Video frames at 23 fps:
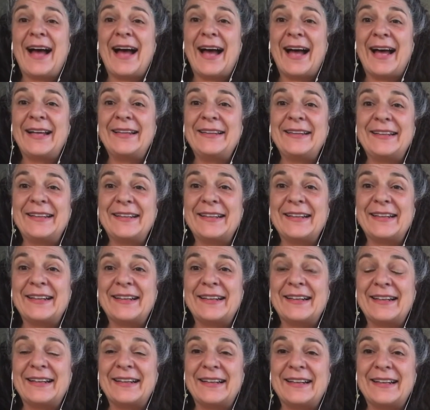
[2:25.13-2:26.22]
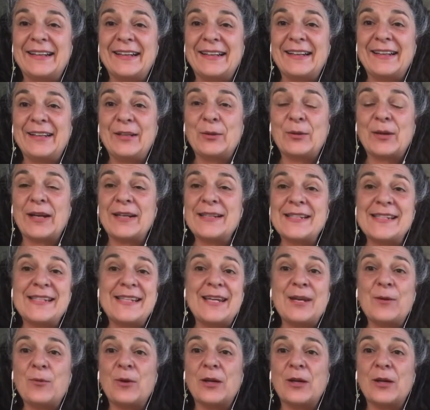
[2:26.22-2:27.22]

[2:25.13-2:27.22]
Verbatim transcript: and uh, you can see